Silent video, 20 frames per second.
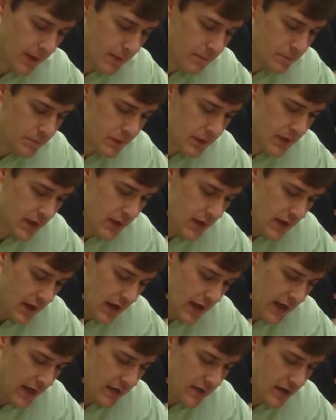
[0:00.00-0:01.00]
Okay.
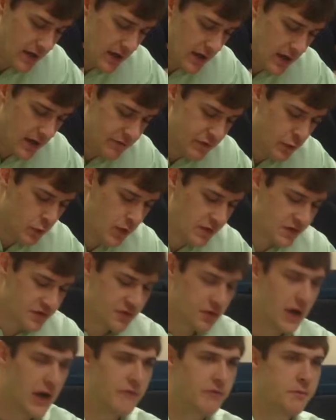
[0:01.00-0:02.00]
And if you would,
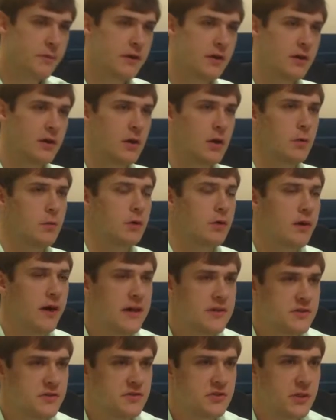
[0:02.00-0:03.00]
describe for me your current
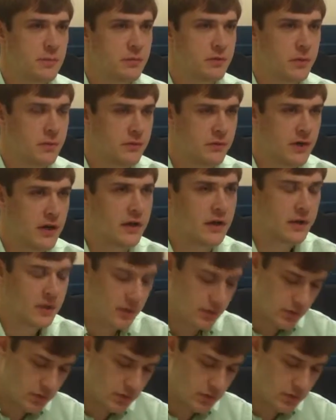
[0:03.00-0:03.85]
relationship with your provider.